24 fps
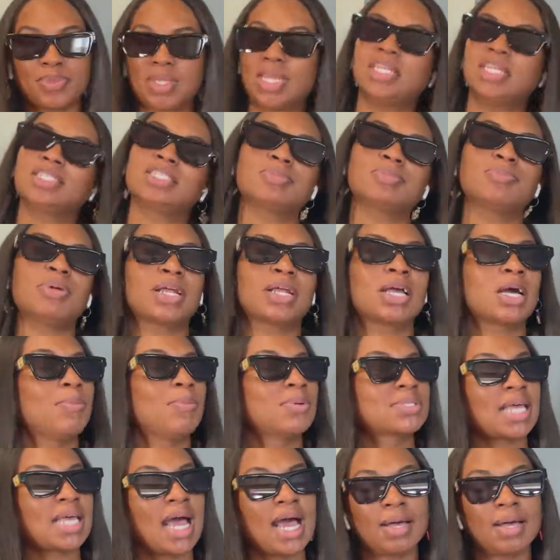It's just been a
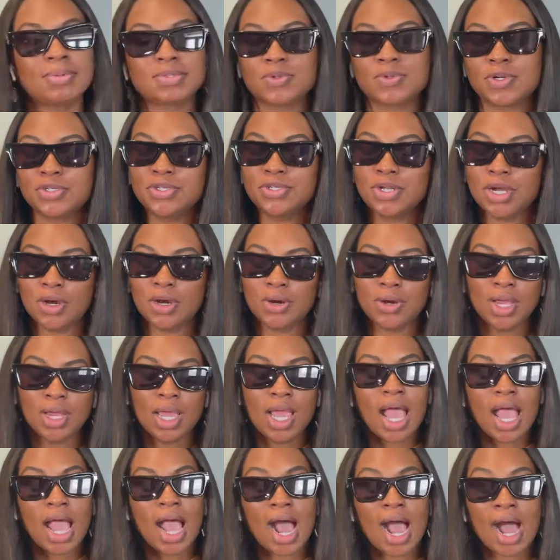couple times where, you know,
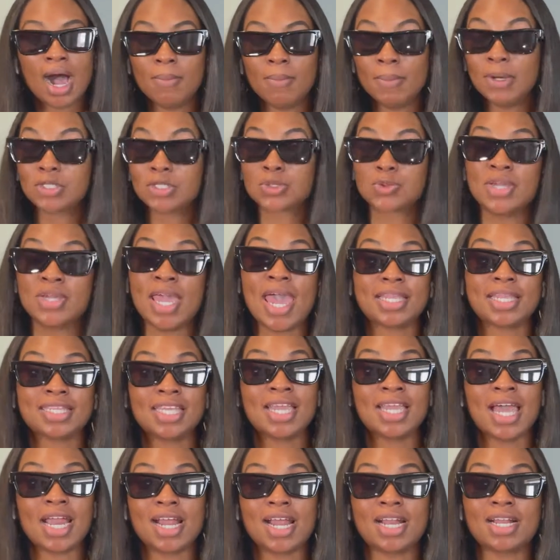I almost
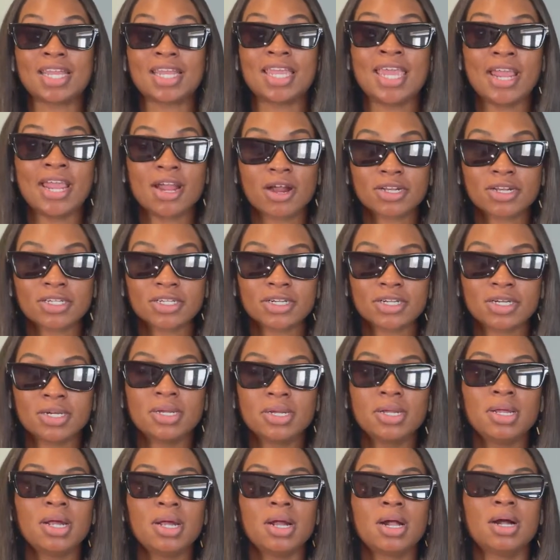reacted, got out of
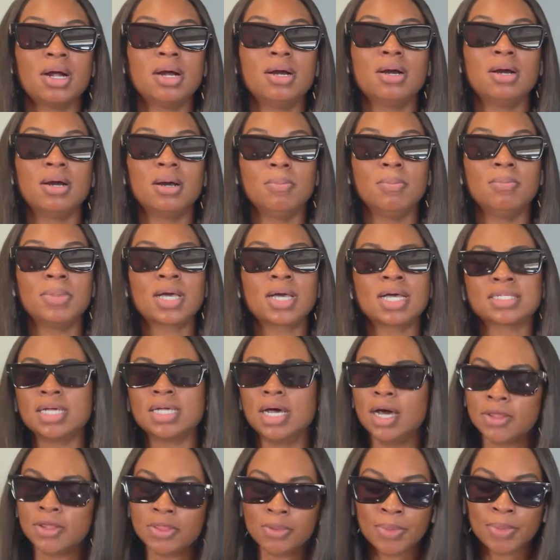character because of
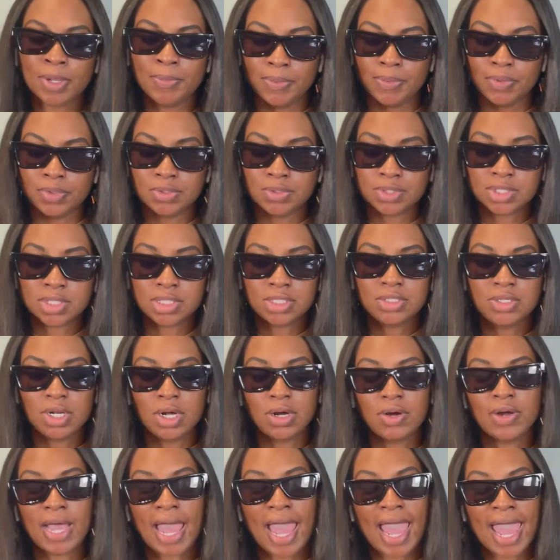other people's, you
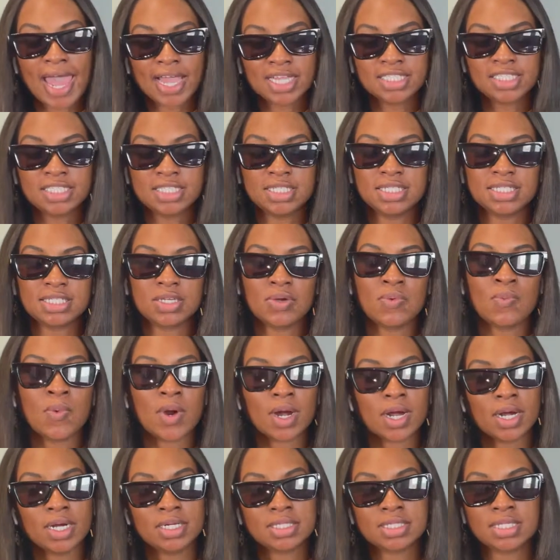know, actions and
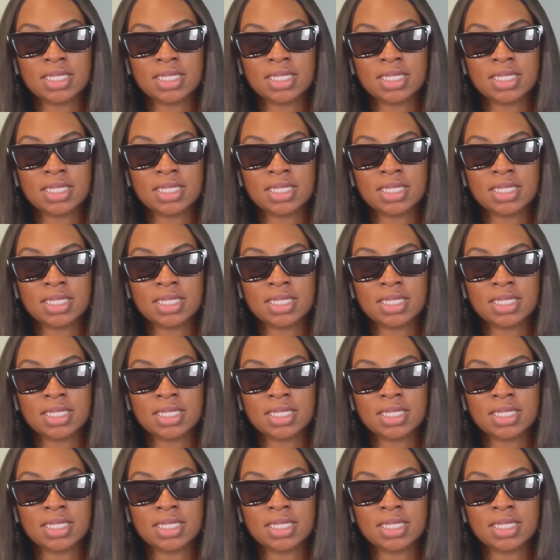words.